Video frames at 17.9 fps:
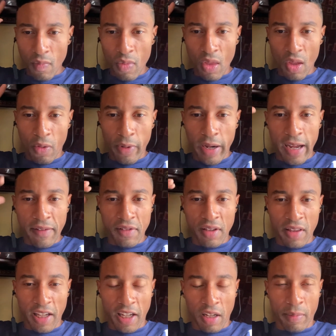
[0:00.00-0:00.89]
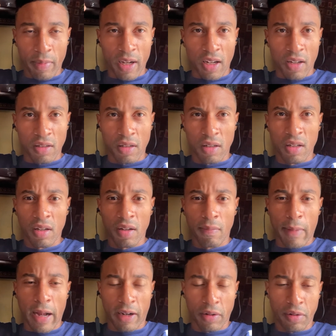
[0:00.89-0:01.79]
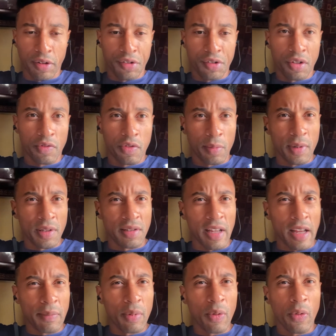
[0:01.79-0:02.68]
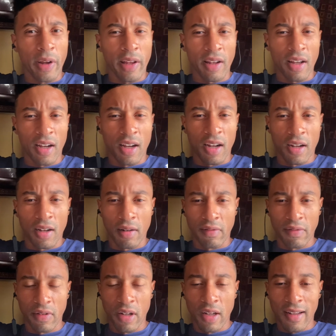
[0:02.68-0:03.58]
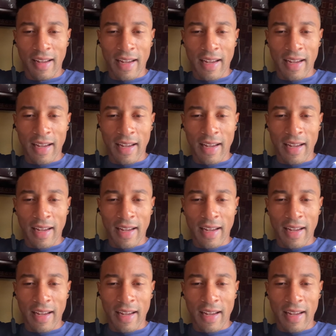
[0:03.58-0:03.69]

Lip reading: we have to think about micronutrients from a standpoint of